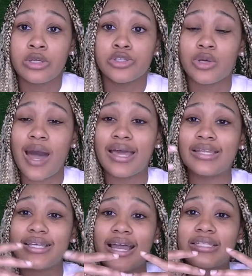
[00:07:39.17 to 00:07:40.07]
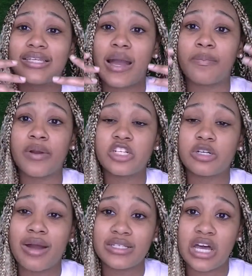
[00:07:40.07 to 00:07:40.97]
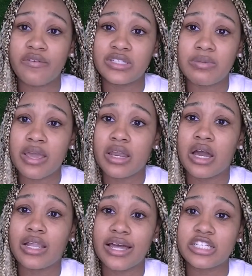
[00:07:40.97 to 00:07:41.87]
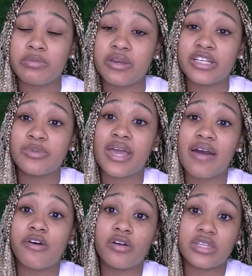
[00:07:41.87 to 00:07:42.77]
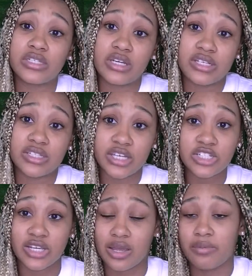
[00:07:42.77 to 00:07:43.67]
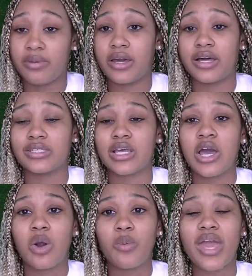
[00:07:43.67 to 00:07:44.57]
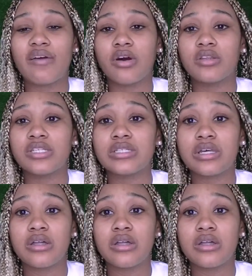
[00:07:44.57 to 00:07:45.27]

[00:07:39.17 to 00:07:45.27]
so I decided to not pressure myself into making a collection, because we have all this good attention, because we have all this,